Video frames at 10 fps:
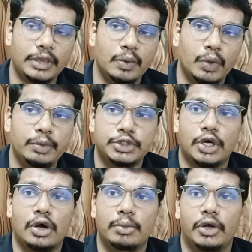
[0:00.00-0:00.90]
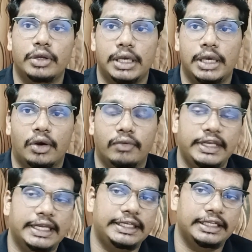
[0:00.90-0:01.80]
When we talk about
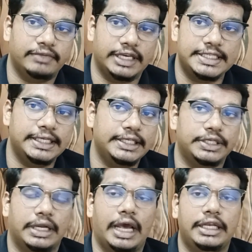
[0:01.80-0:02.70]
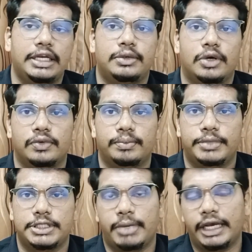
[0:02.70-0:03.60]
COVID-19 vaccination, hundred of
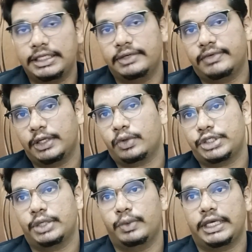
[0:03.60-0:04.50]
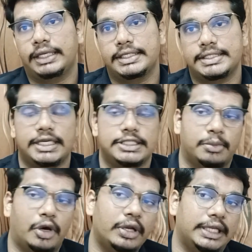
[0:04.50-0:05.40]
perspective and question we can discuss
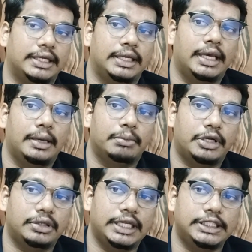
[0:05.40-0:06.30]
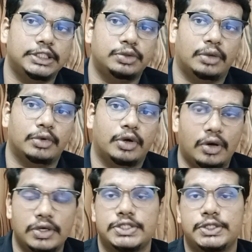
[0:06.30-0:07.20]
about it. But related to our
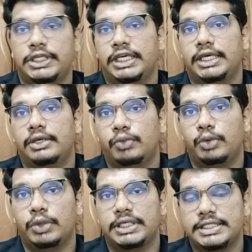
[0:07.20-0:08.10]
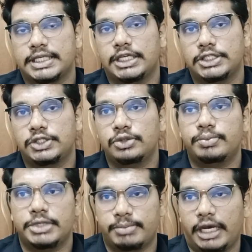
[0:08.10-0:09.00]
cause today, we will discuss two
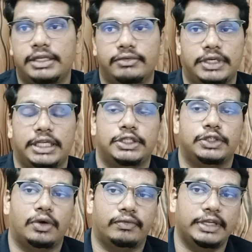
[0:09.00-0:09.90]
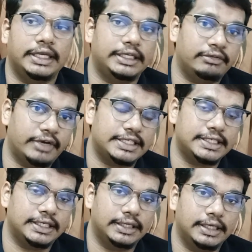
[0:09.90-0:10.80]
perspective related to COVID-19
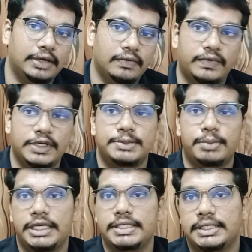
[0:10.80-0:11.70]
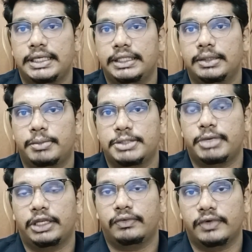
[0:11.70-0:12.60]
vaccine. First place in the
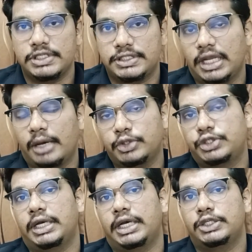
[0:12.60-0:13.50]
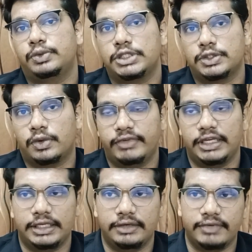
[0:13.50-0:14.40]
perspective of Islam or Sharia towards
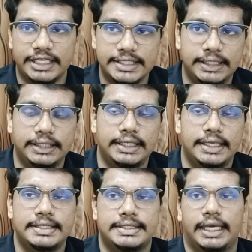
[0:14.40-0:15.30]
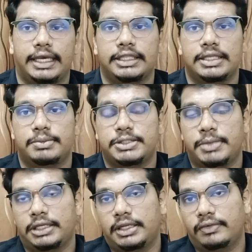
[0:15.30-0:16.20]
COVID-19 vaccine. Second, the
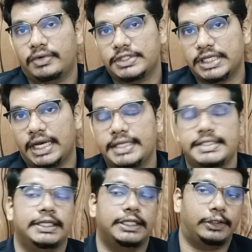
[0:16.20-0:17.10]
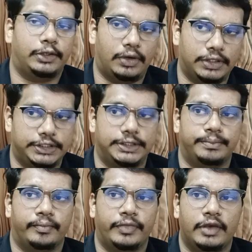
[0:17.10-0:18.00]
perspective of science and technology.
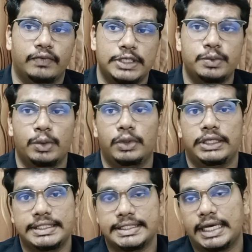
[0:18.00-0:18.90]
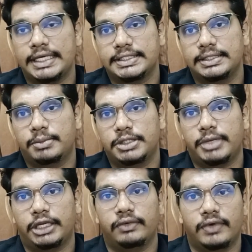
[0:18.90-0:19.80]
First, we will discuss the
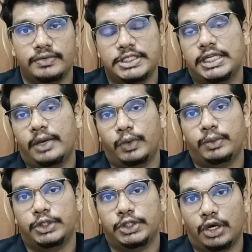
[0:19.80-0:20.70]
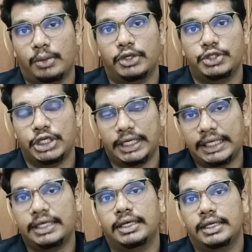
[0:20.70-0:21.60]
perspective of Islam when we talk about
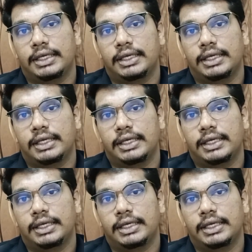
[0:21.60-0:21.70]
Sharia.